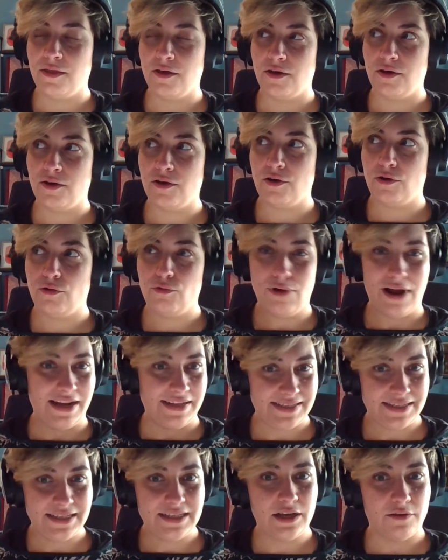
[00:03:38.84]
the
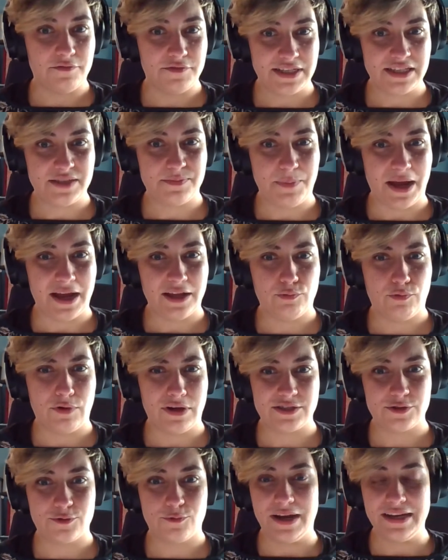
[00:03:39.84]
writing of this part
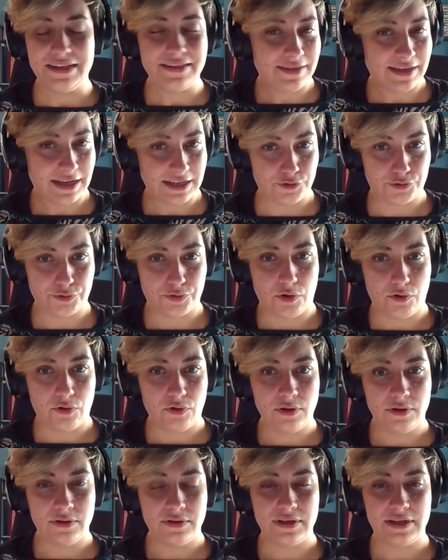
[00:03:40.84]
was quite
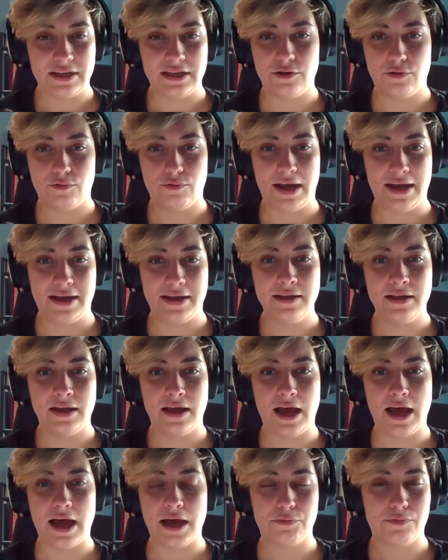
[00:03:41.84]
natural in a way.
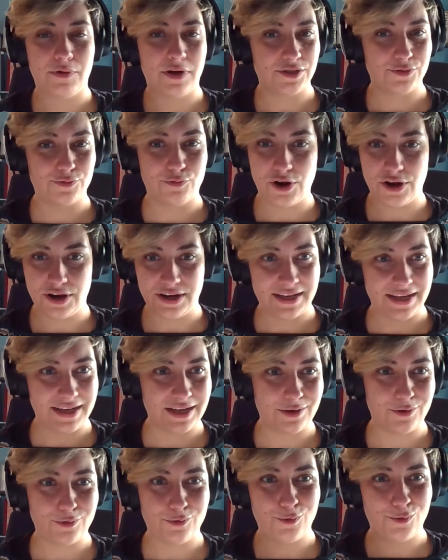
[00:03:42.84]
I was
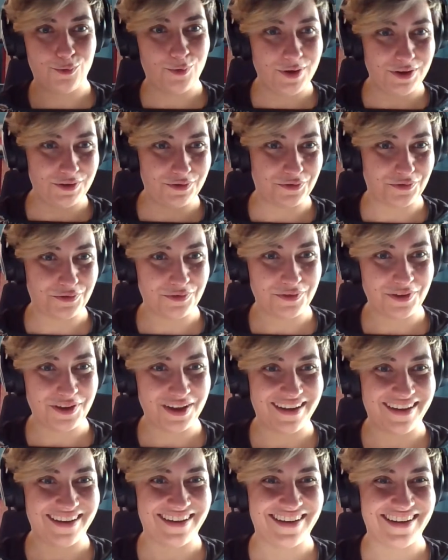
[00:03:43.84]
working with
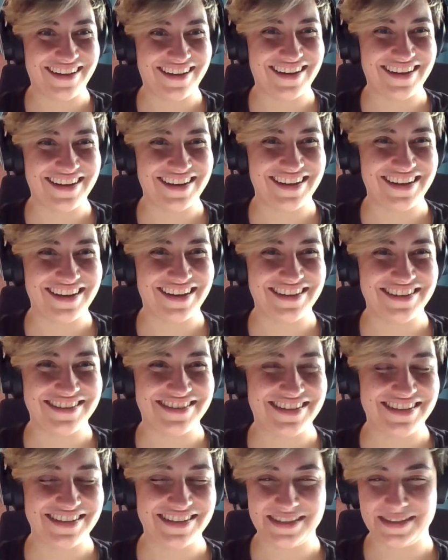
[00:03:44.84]

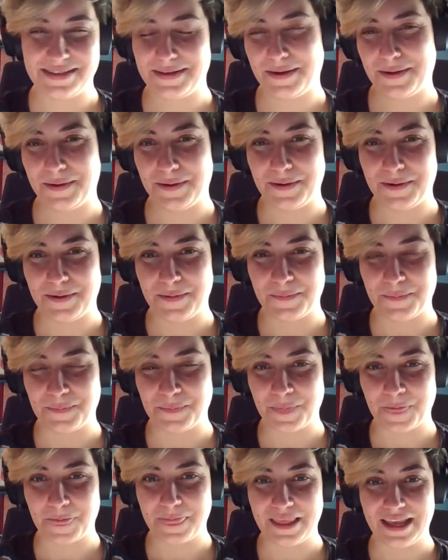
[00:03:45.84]
this
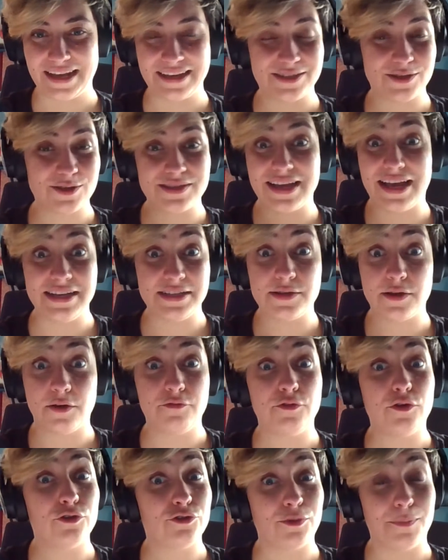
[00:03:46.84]
exercise
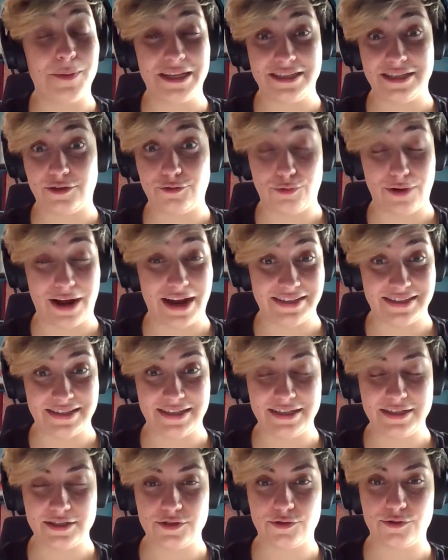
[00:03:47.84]
of automatic
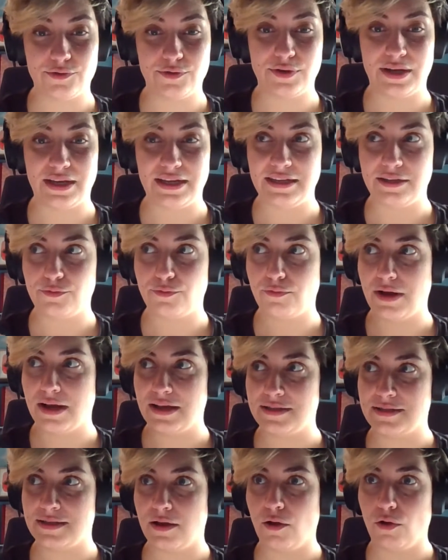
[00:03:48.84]
writing. So it
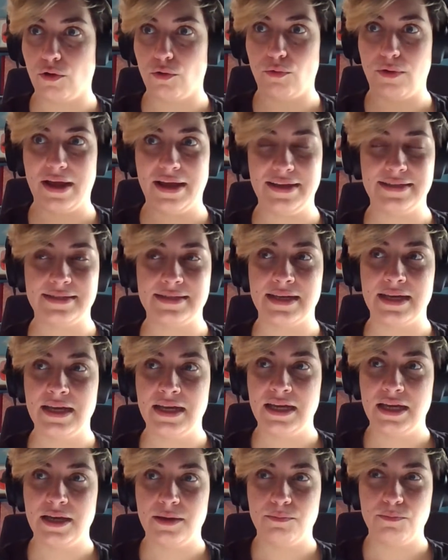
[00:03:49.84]
was always
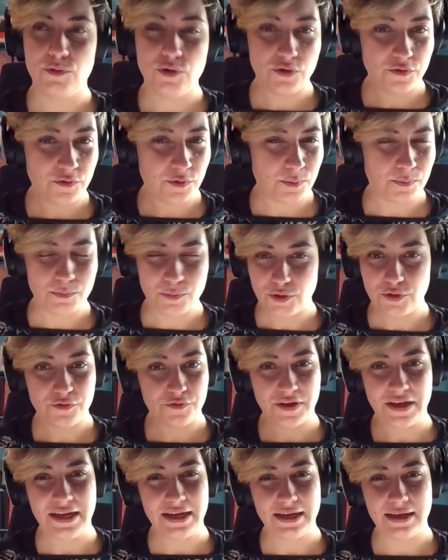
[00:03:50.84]

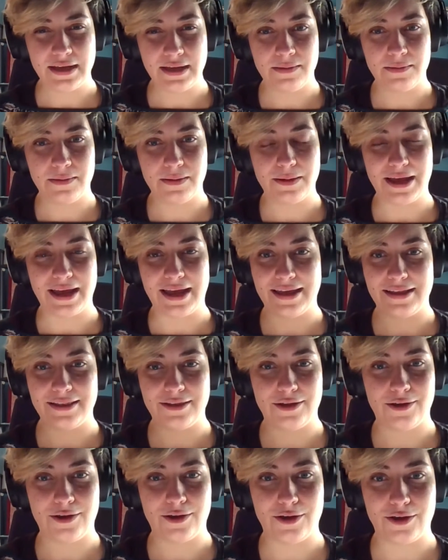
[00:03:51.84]
moving.
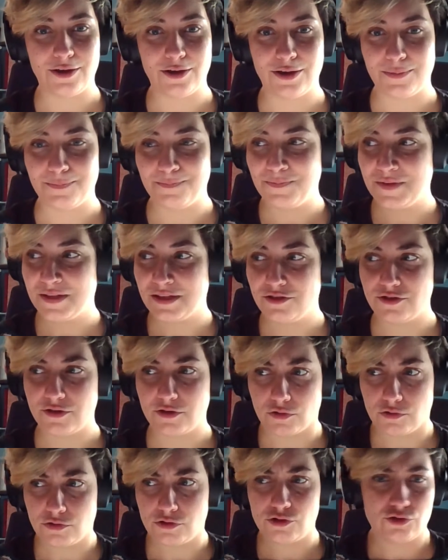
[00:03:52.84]
And
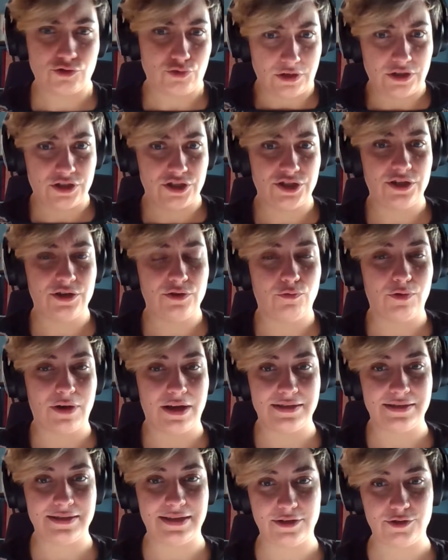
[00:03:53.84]
the construction
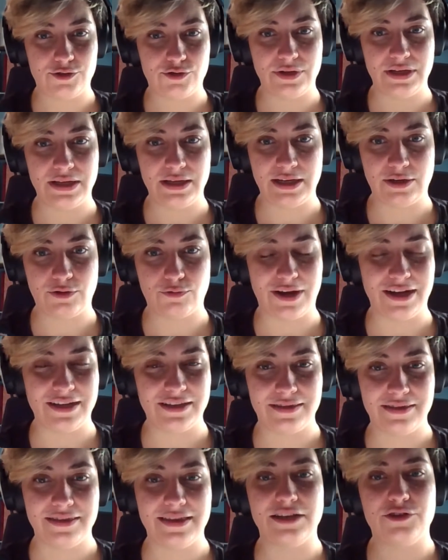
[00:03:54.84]
was actually
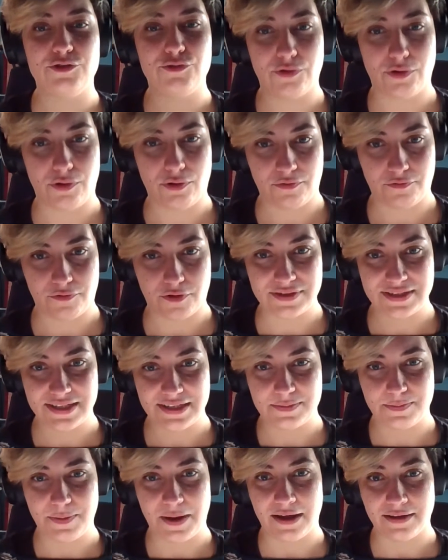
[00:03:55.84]
quite natural for
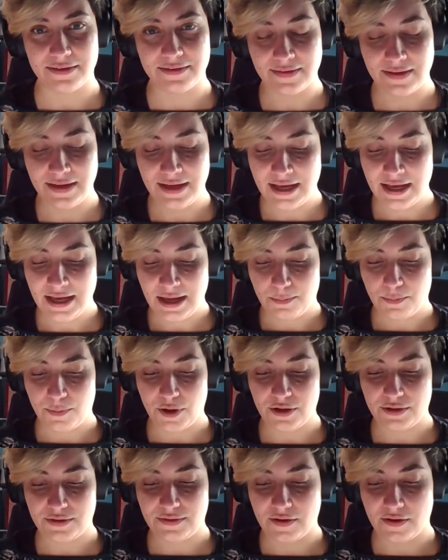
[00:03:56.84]
this part.
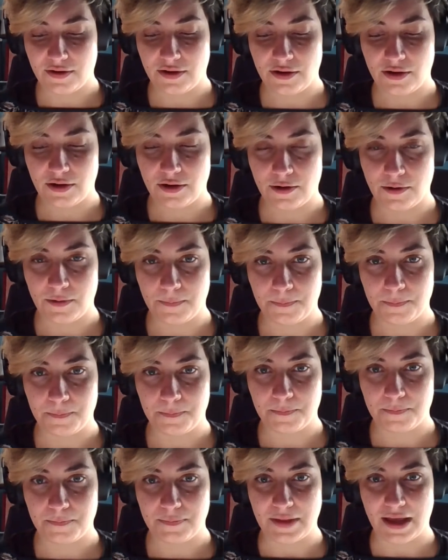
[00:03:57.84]
But
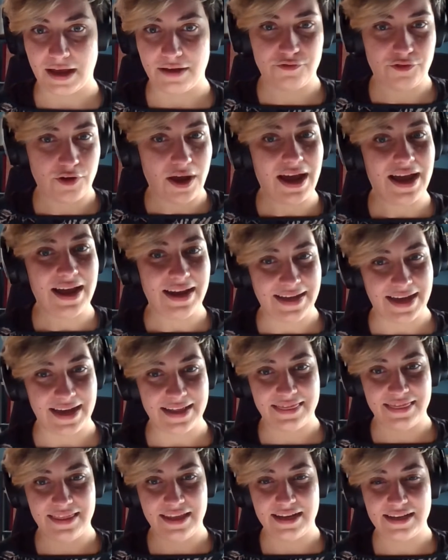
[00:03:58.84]
after I
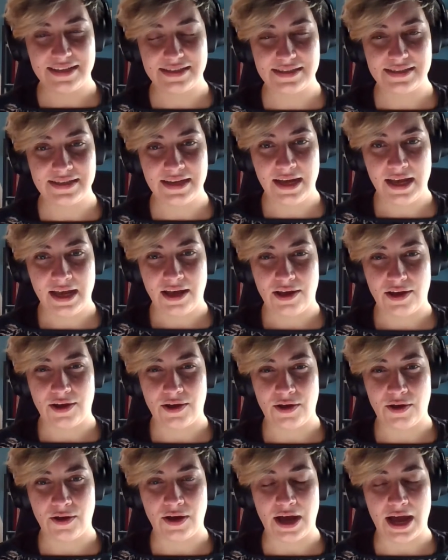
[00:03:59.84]
had this,
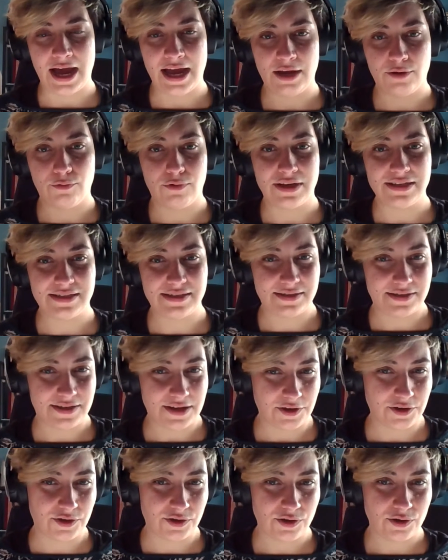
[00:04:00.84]
I was
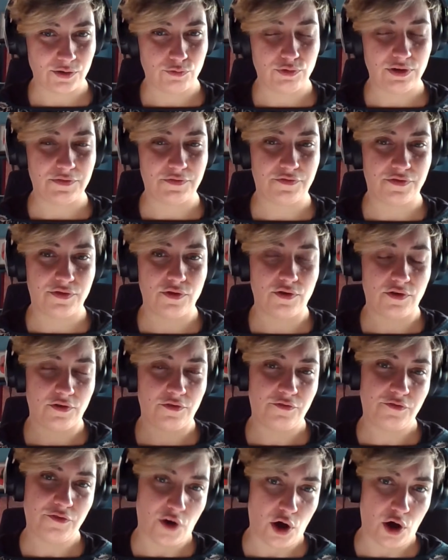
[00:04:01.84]
stuck with the